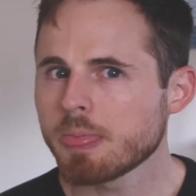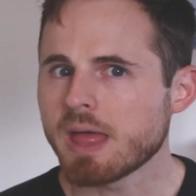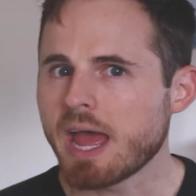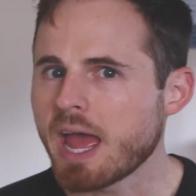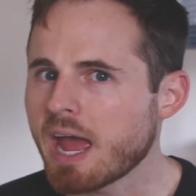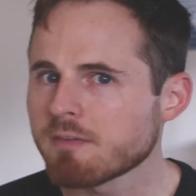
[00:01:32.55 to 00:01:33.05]

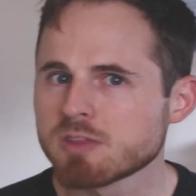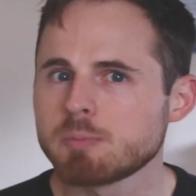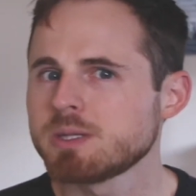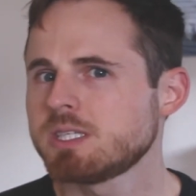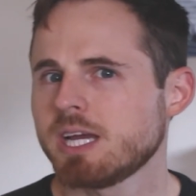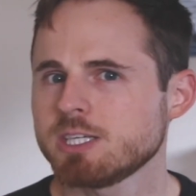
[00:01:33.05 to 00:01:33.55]
have the
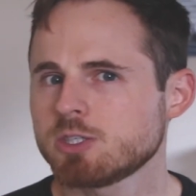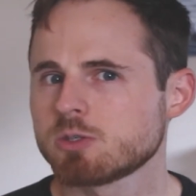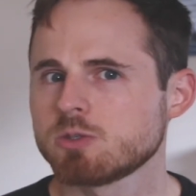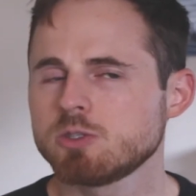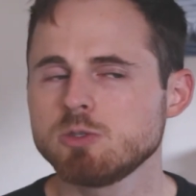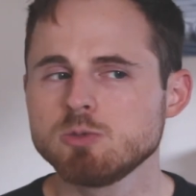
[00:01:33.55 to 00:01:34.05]

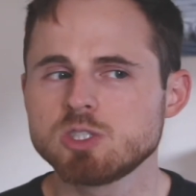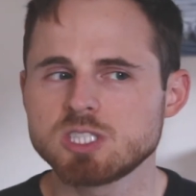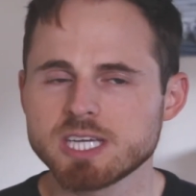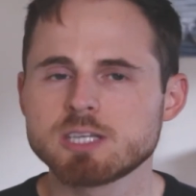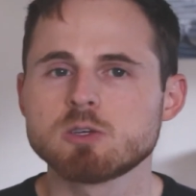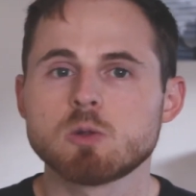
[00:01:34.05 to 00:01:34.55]
potential to
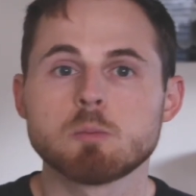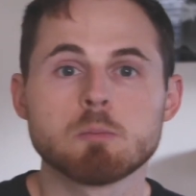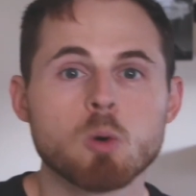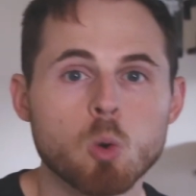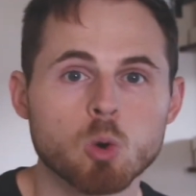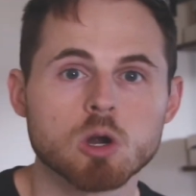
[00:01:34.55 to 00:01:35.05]
signal
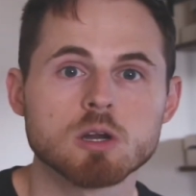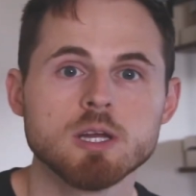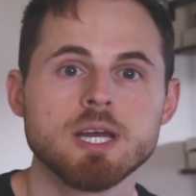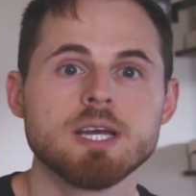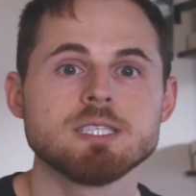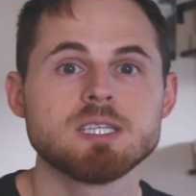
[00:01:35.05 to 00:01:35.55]
more
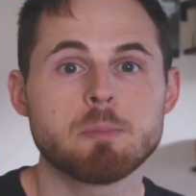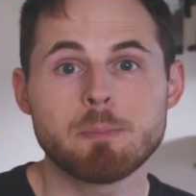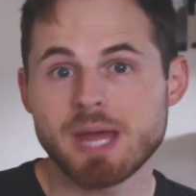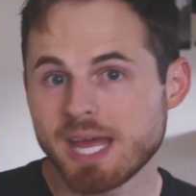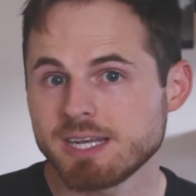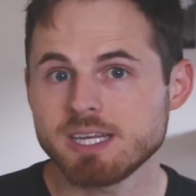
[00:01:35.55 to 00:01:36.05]

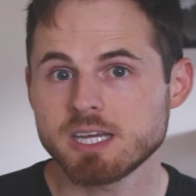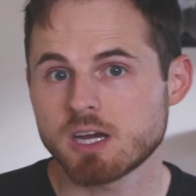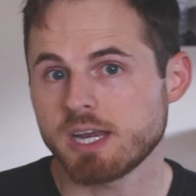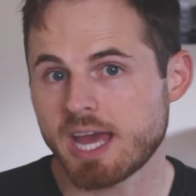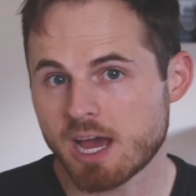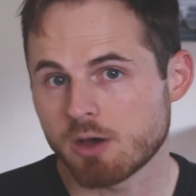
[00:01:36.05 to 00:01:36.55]
depending
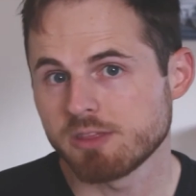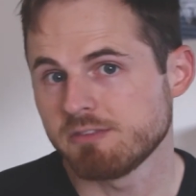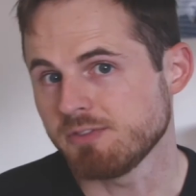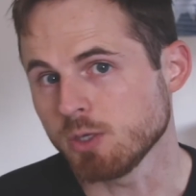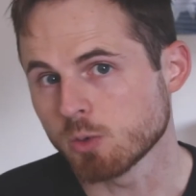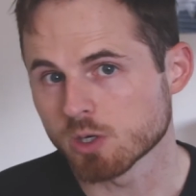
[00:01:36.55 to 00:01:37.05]
on how the
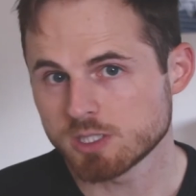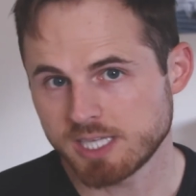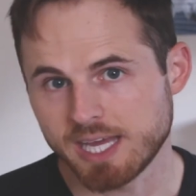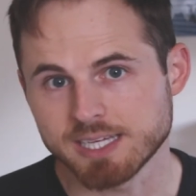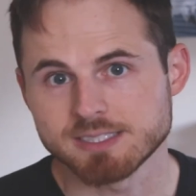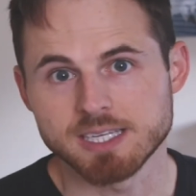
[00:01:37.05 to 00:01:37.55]
viewer
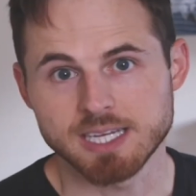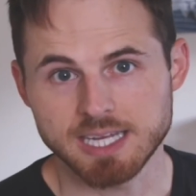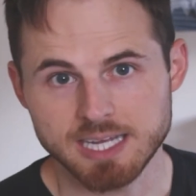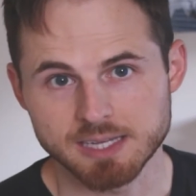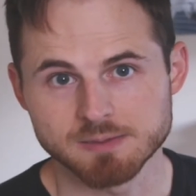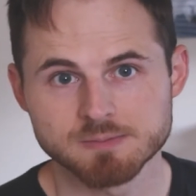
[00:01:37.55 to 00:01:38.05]
takes it
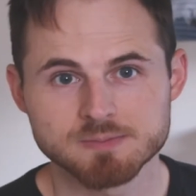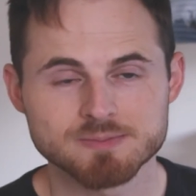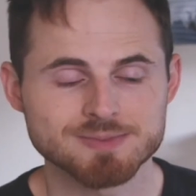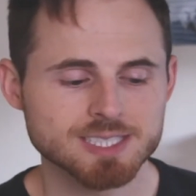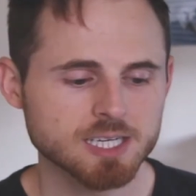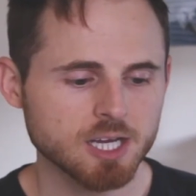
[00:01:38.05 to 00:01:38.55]
in.
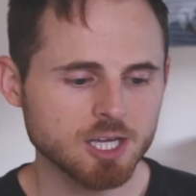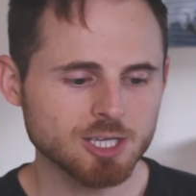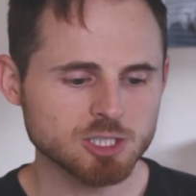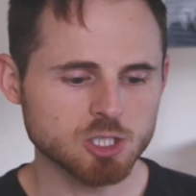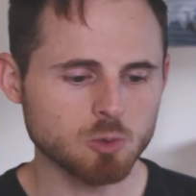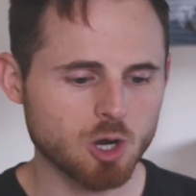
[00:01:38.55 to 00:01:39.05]

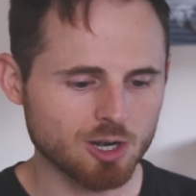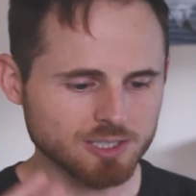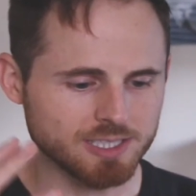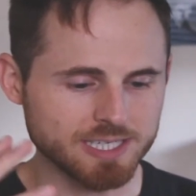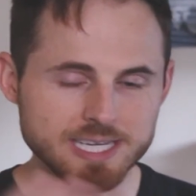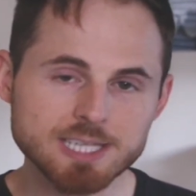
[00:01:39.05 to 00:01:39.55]
So
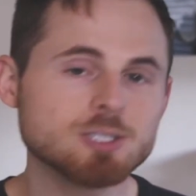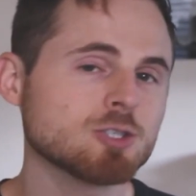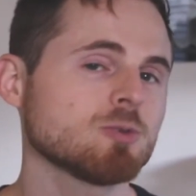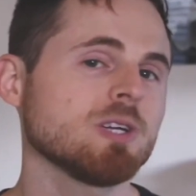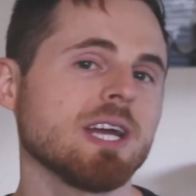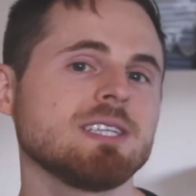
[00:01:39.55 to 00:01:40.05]
art needs
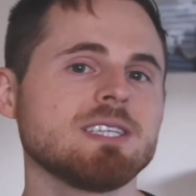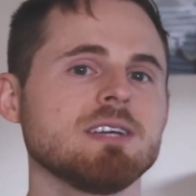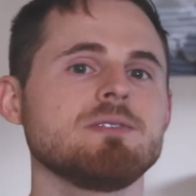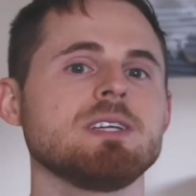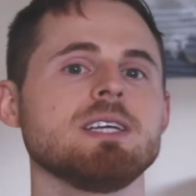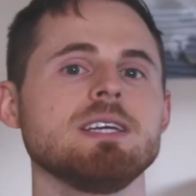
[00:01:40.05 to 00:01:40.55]

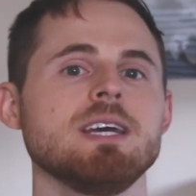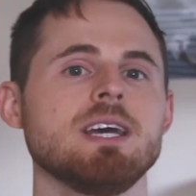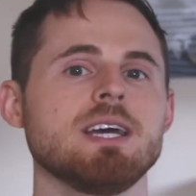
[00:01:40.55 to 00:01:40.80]
creativity